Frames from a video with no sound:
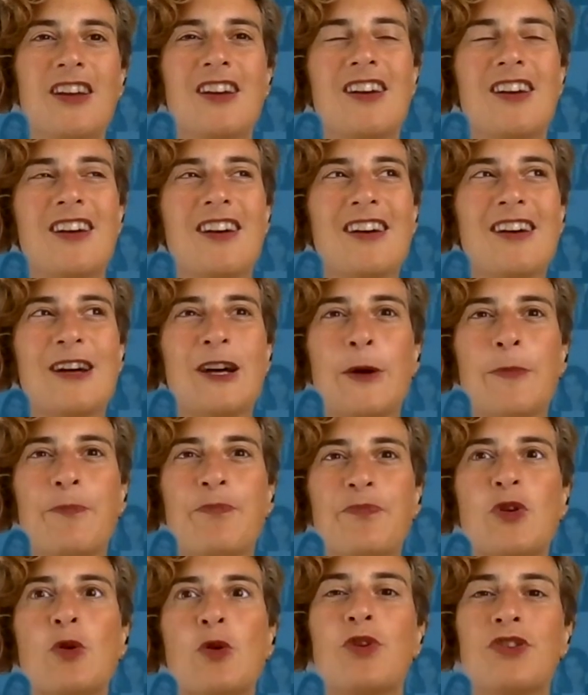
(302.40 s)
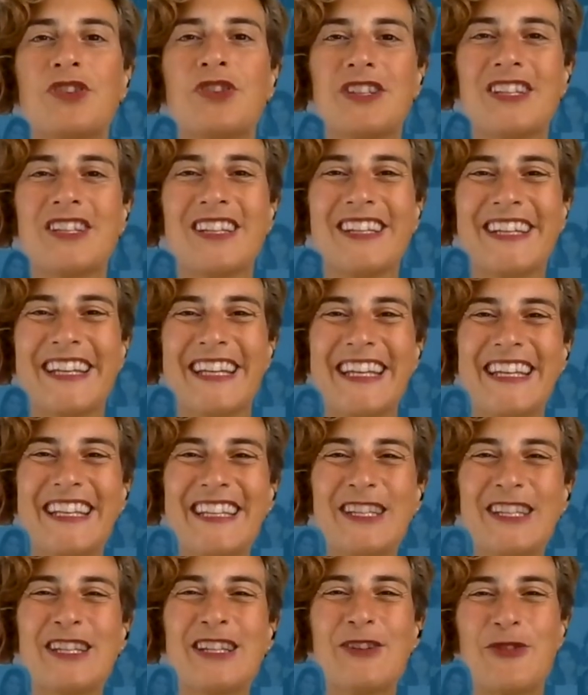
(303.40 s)
what's
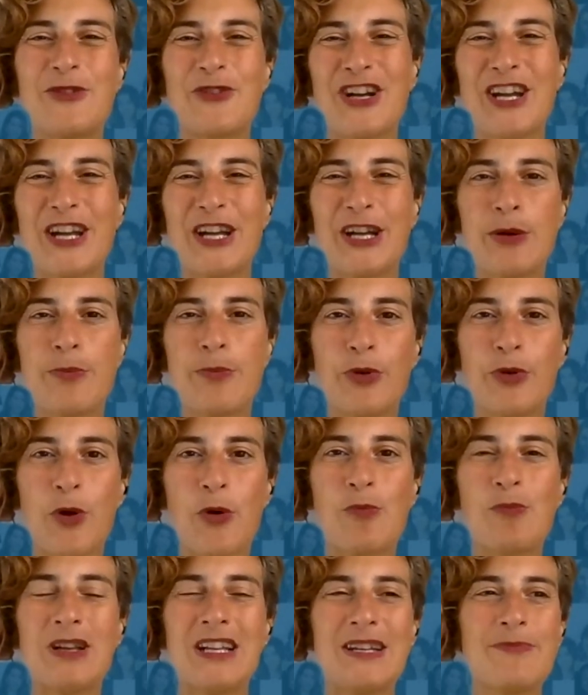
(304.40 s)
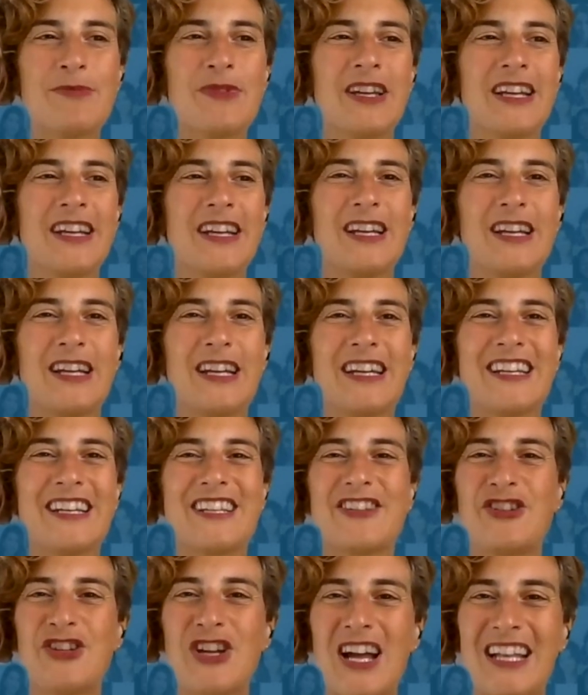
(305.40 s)
his or her problem,
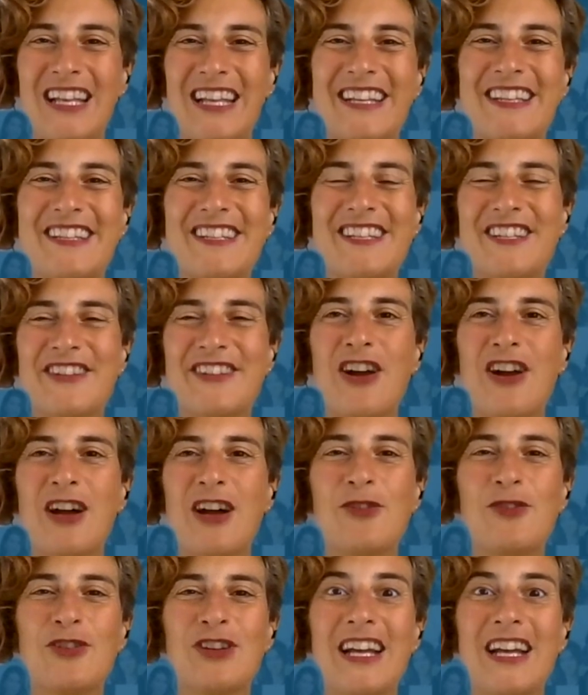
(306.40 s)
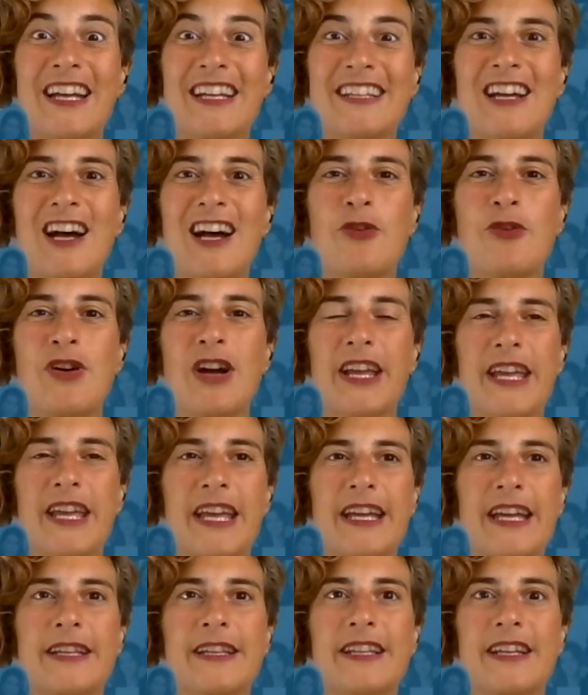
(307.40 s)
challenge, struggle, and how I
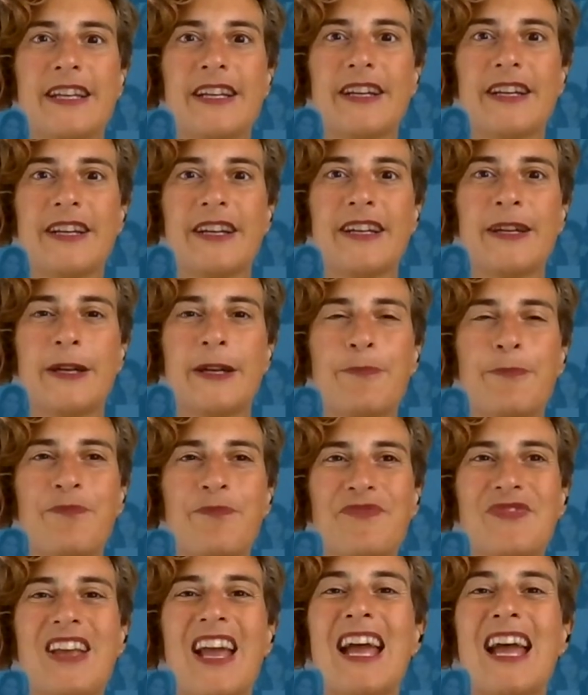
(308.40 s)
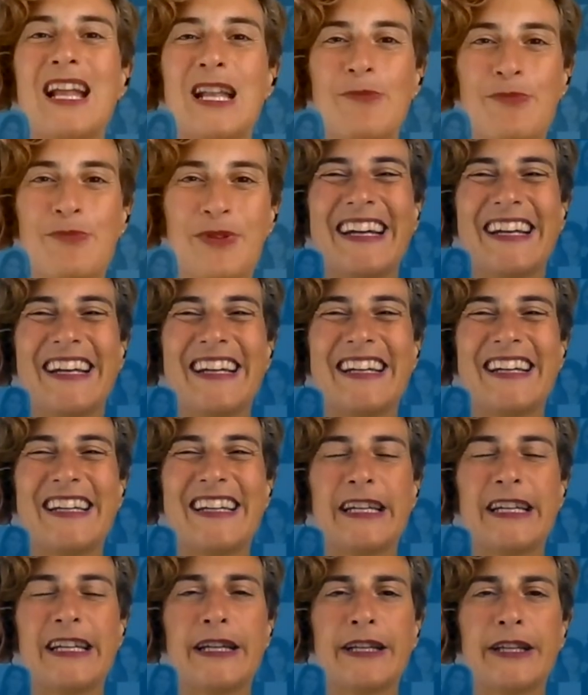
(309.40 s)
can help.
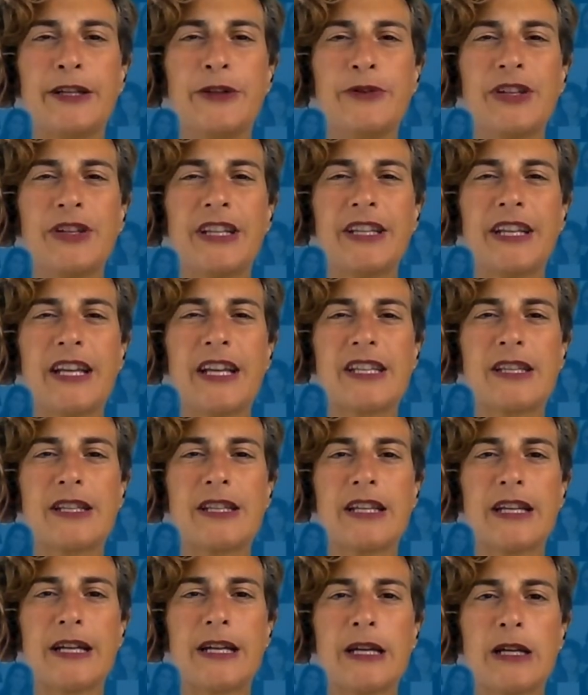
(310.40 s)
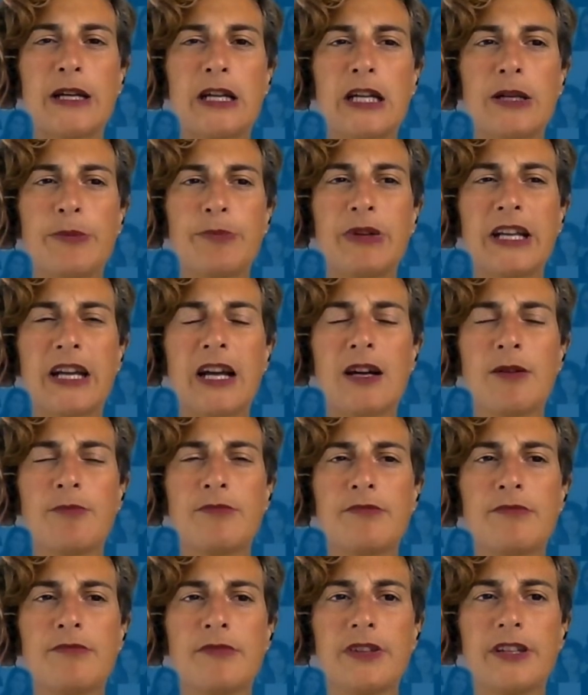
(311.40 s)
Unity has become